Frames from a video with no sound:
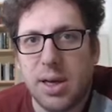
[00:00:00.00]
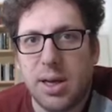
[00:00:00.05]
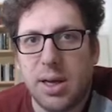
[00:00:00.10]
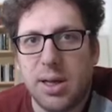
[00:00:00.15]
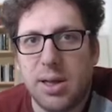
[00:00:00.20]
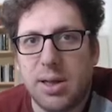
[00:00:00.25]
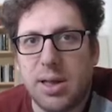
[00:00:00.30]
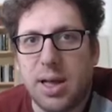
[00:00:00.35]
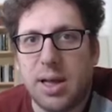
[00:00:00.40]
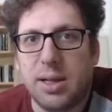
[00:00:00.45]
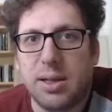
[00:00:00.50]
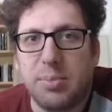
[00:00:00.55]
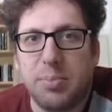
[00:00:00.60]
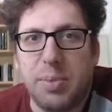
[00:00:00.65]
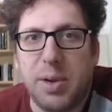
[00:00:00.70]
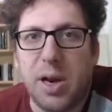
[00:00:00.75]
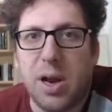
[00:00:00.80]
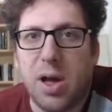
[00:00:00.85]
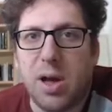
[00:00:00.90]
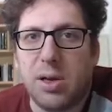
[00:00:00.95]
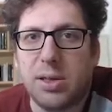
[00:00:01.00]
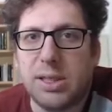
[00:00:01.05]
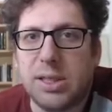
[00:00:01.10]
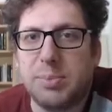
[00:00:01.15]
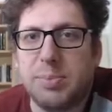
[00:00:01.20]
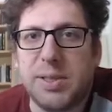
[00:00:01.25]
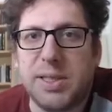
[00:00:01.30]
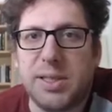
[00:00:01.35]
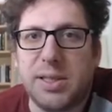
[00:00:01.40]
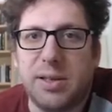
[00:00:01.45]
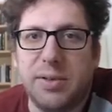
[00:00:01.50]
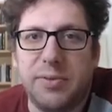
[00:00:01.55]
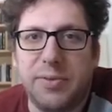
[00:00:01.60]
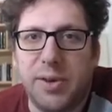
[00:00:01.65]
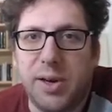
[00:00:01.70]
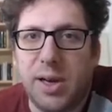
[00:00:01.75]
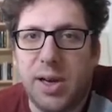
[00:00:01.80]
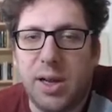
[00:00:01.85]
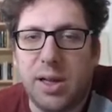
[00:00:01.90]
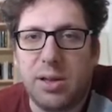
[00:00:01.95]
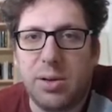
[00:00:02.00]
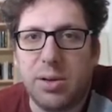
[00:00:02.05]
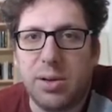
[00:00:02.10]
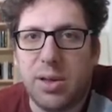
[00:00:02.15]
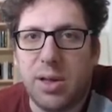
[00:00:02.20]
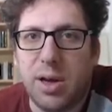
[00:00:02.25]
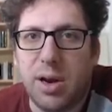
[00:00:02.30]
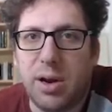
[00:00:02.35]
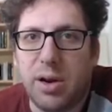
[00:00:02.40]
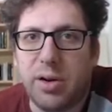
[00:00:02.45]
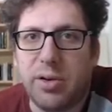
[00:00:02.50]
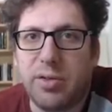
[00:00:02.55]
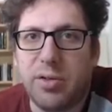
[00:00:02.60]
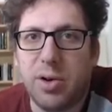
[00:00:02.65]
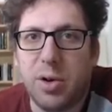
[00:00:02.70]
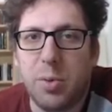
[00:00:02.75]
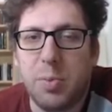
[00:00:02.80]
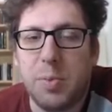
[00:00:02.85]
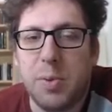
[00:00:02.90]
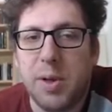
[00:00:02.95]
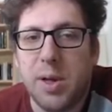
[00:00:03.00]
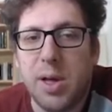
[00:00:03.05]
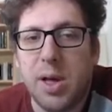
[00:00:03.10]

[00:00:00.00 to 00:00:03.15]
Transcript: that belong specifically to their group.